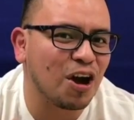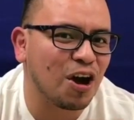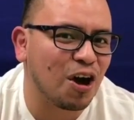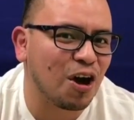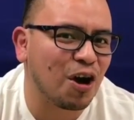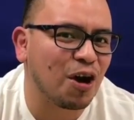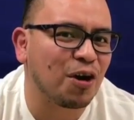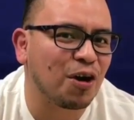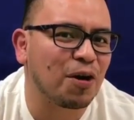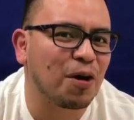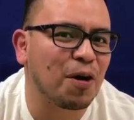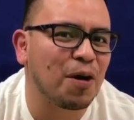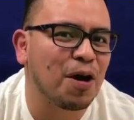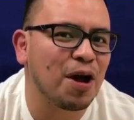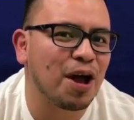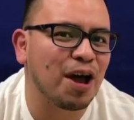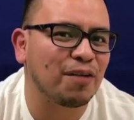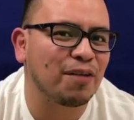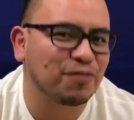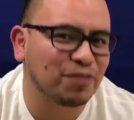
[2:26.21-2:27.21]
our
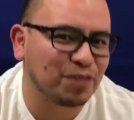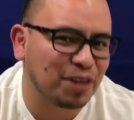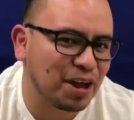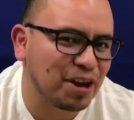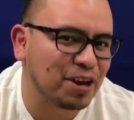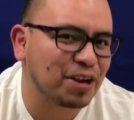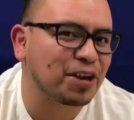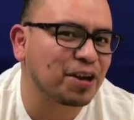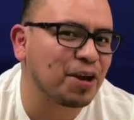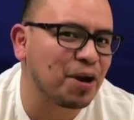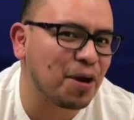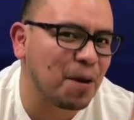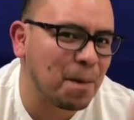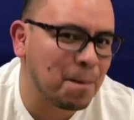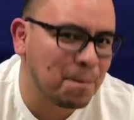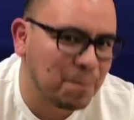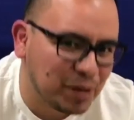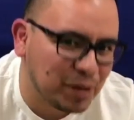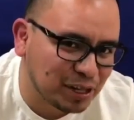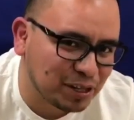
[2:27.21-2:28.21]
athletic
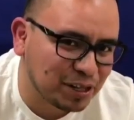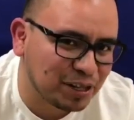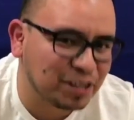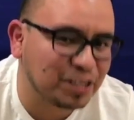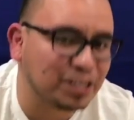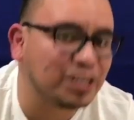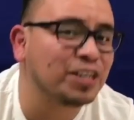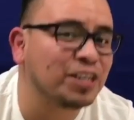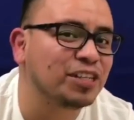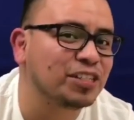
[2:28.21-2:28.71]
ability.